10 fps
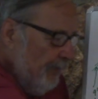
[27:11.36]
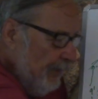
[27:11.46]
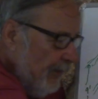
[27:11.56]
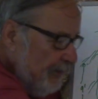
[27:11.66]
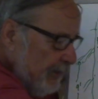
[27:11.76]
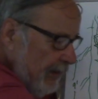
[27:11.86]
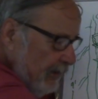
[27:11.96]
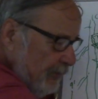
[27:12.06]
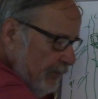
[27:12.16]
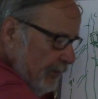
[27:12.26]
This
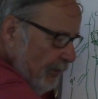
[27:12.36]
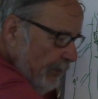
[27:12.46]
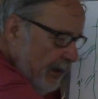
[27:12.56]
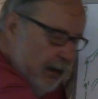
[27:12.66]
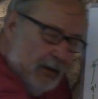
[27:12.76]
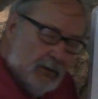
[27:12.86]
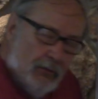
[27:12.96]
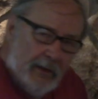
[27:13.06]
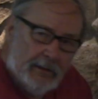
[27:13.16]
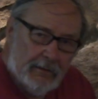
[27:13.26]
gets you the bear
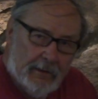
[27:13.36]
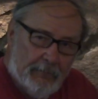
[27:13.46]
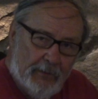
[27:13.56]
quickly